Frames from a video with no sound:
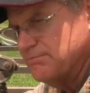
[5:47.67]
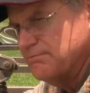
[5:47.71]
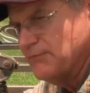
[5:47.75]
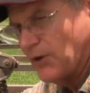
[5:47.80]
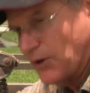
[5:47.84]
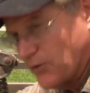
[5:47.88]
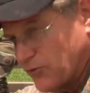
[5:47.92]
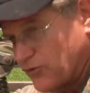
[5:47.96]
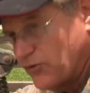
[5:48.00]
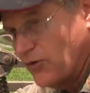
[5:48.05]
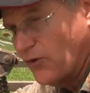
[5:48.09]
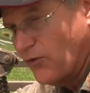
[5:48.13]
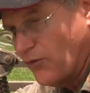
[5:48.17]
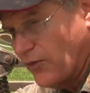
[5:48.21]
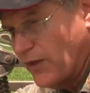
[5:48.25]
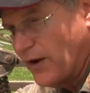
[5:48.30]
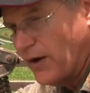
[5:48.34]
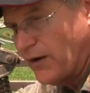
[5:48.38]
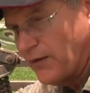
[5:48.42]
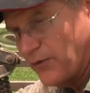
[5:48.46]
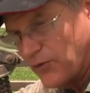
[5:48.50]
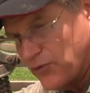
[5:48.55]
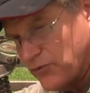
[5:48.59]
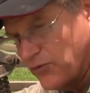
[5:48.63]
but it's still
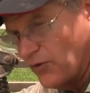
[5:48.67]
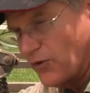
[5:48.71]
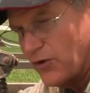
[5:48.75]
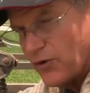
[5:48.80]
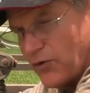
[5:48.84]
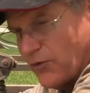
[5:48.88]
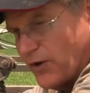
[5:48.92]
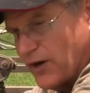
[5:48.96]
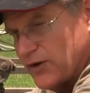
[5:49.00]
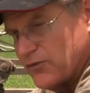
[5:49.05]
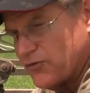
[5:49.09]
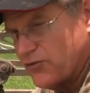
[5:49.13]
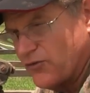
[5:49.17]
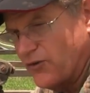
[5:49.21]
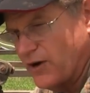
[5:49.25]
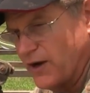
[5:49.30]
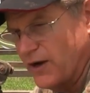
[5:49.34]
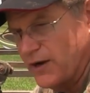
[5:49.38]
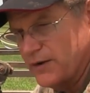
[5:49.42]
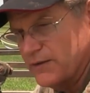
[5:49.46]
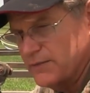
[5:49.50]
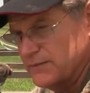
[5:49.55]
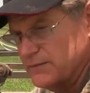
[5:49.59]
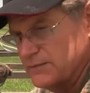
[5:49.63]
there. There's still a green
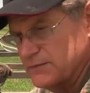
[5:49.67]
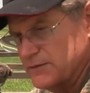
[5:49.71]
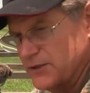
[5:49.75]
streak.